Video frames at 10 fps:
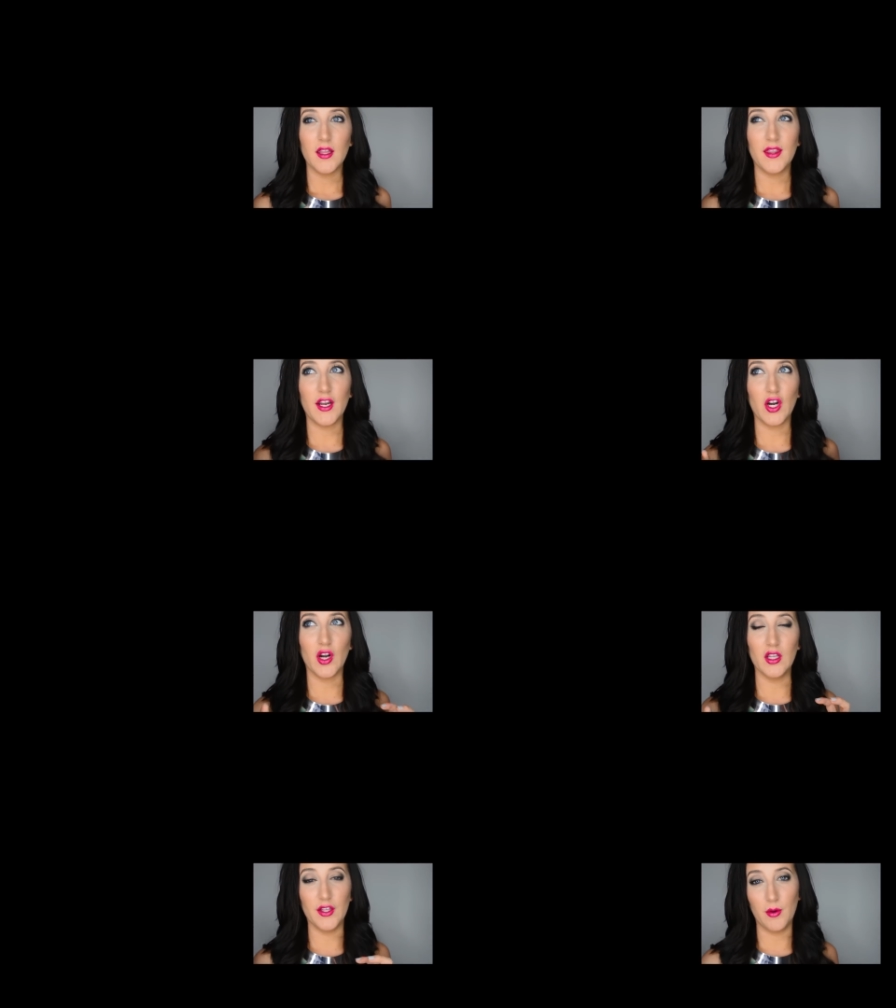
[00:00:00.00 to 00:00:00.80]
they're
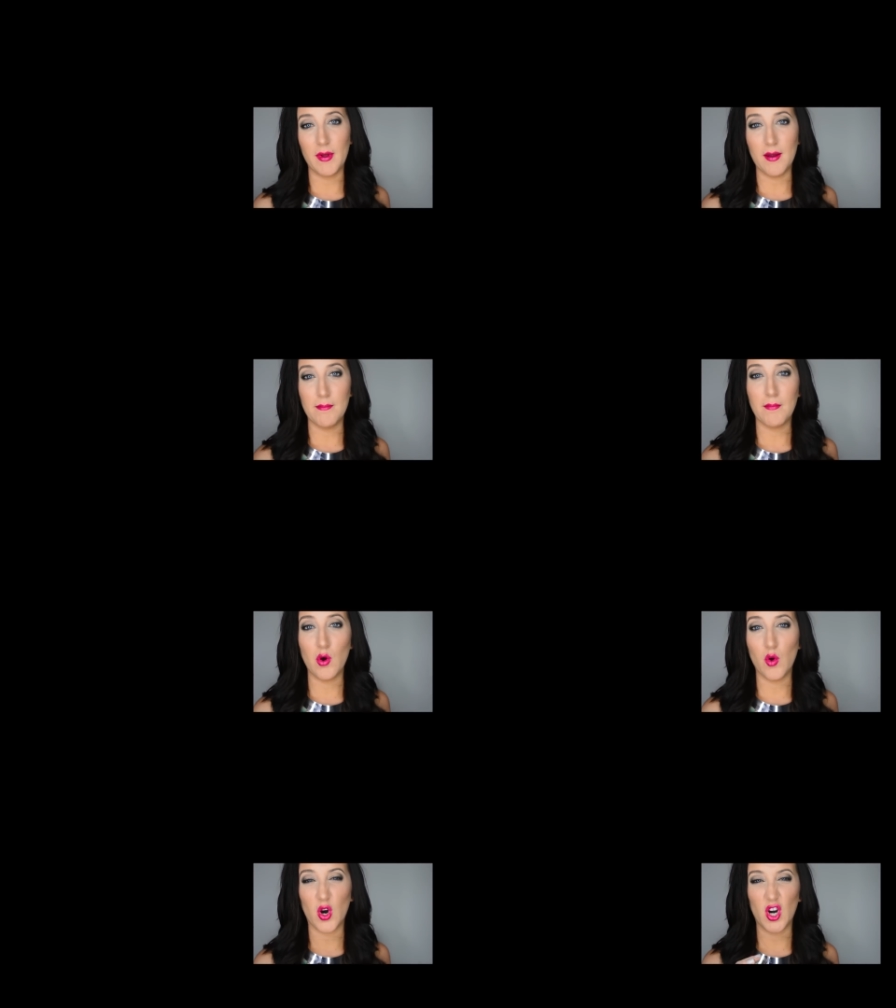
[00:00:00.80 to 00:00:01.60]
a little bit
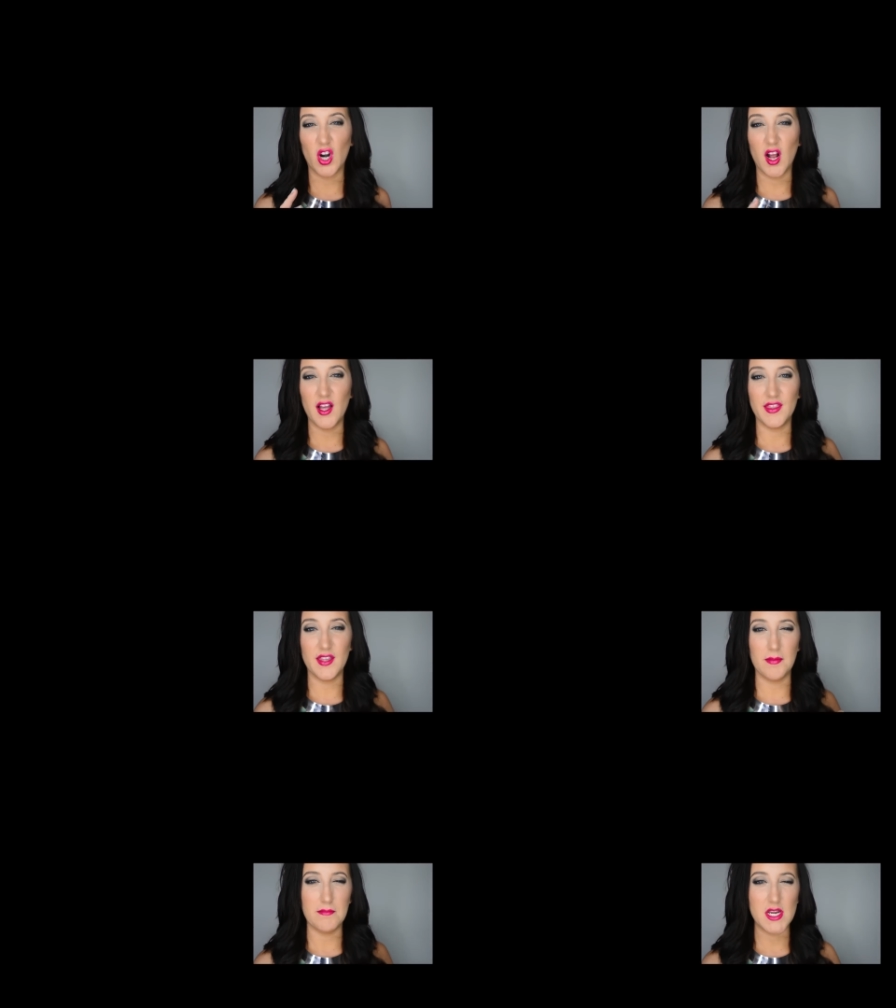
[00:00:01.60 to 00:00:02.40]
more on
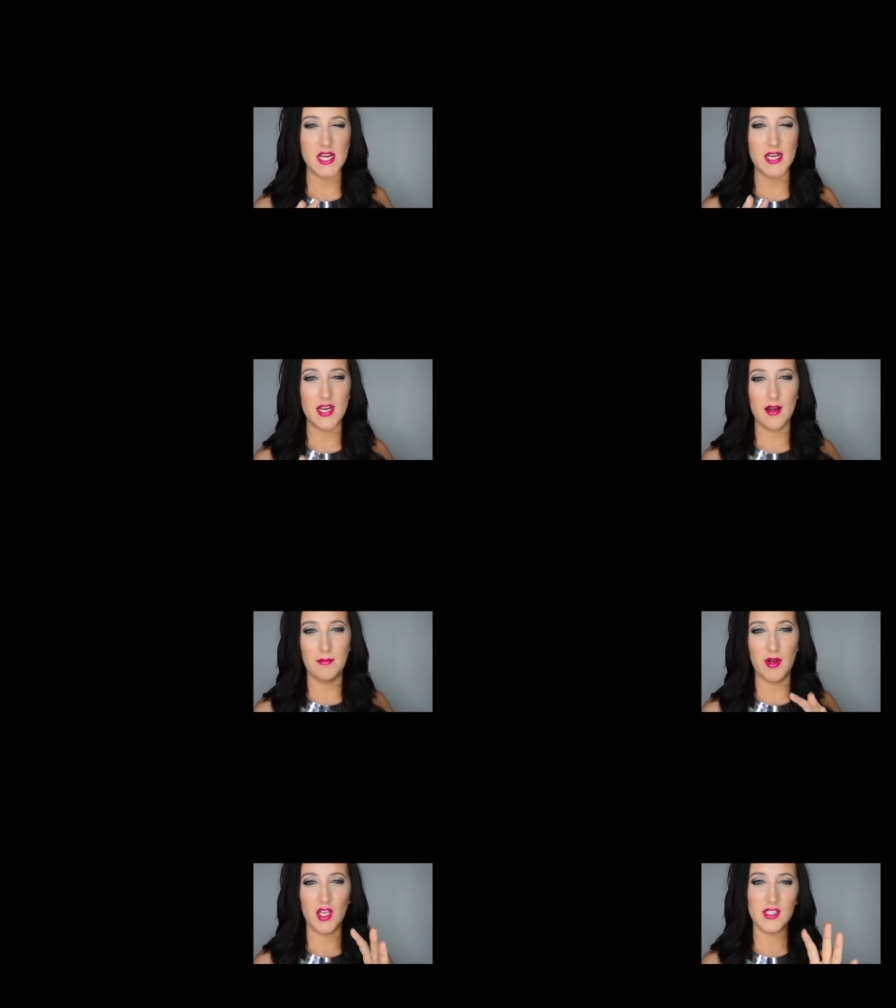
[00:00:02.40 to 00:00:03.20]
the medium